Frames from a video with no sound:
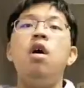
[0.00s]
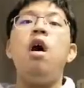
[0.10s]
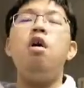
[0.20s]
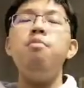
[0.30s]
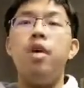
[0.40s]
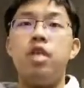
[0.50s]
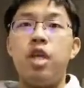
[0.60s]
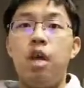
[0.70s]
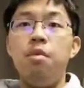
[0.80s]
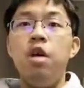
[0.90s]
Olympics
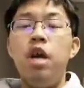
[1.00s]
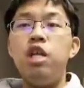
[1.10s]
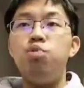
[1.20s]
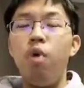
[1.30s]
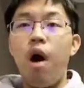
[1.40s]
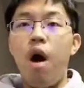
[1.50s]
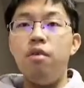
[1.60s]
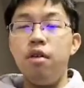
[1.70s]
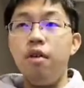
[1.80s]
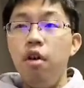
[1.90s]
game is one
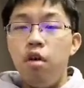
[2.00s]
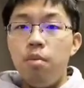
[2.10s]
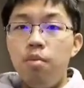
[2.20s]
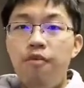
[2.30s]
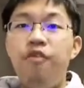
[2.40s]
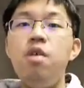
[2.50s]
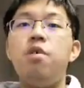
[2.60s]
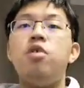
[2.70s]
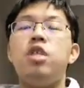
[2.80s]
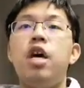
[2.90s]
of the
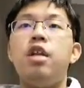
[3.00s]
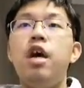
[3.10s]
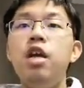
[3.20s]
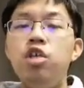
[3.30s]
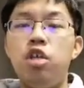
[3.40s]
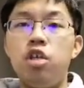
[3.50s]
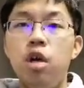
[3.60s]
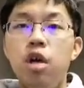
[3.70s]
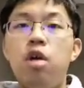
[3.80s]
famous and ancient